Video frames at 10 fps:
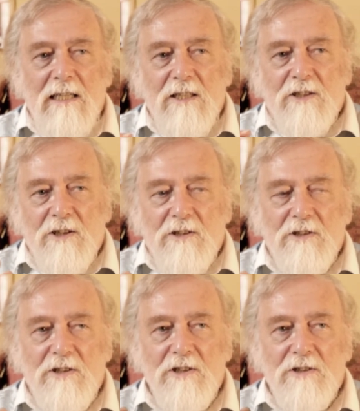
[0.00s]
Such
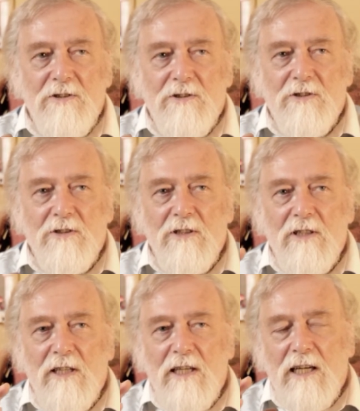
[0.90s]
decisions
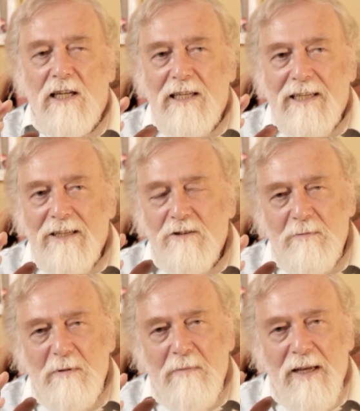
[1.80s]
cannot
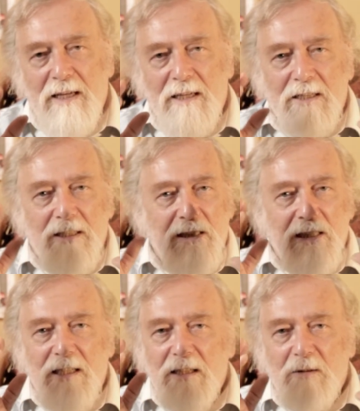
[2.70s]
be made
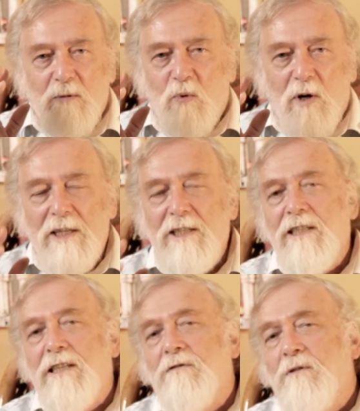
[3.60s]

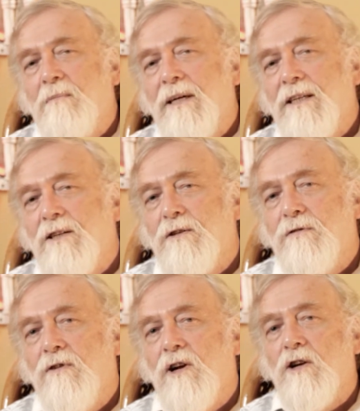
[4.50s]
wisely if the mind is
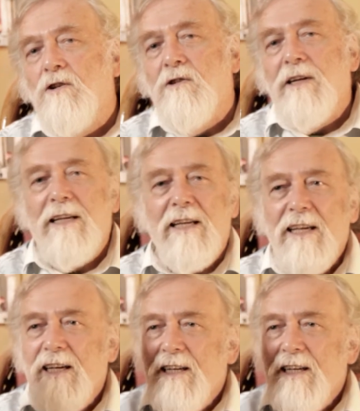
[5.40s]
fluttering.